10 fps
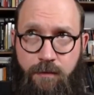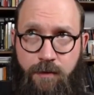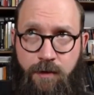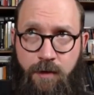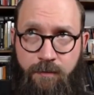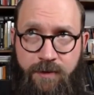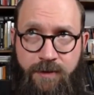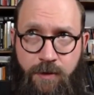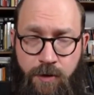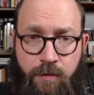come to
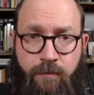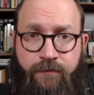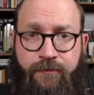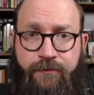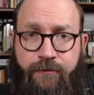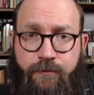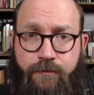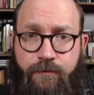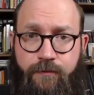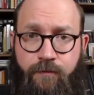terms
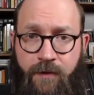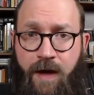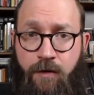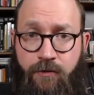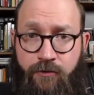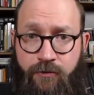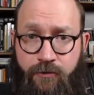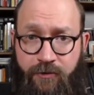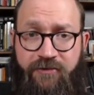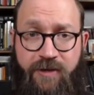with how
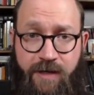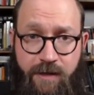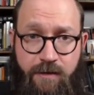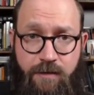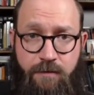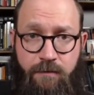Christian it is.